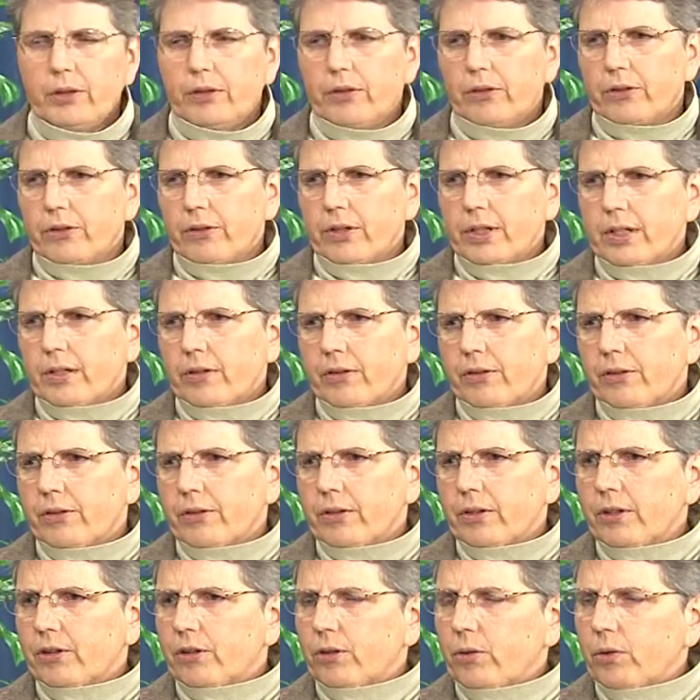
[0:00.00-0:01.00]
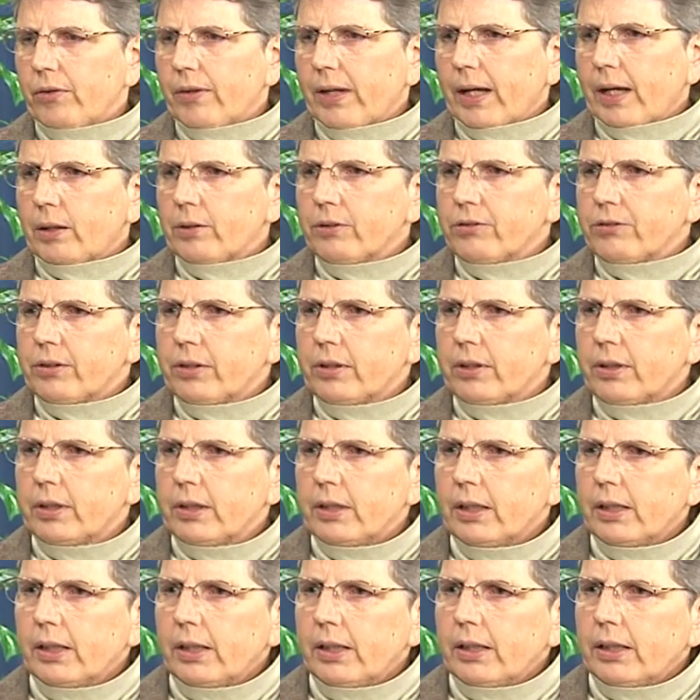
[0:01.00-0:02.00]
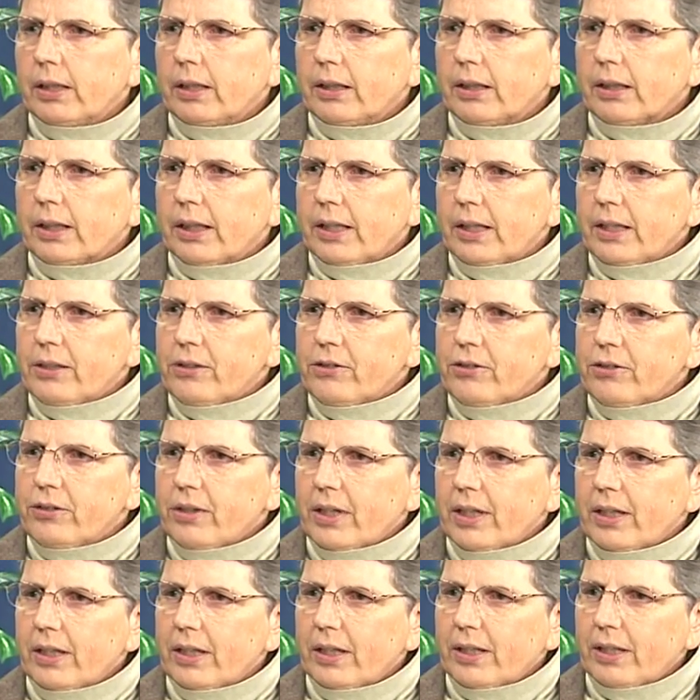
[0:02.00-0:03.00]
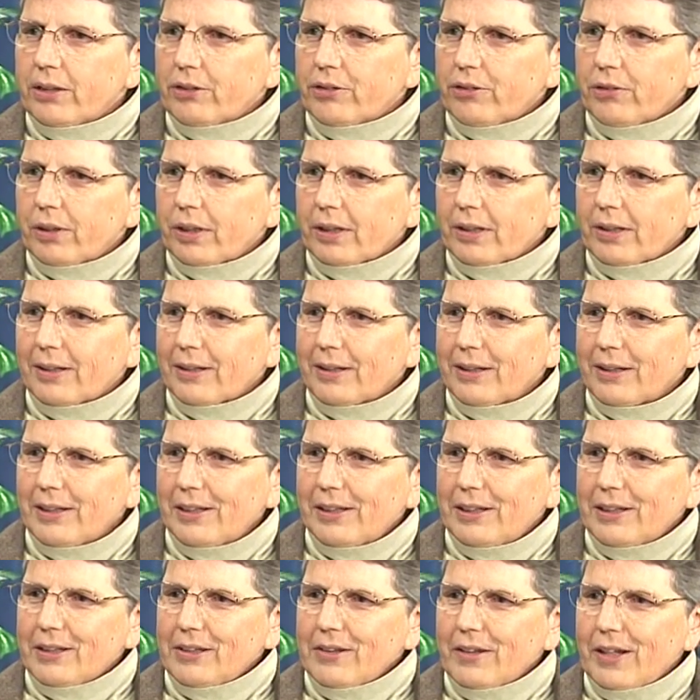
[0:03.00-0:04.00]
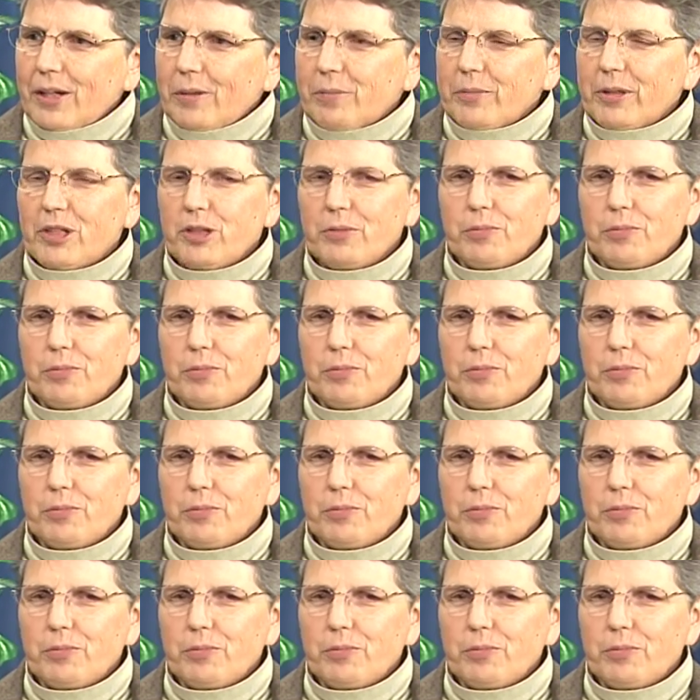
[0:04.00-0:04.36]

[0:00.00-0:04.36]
30 and 32,000 kids in the district. That means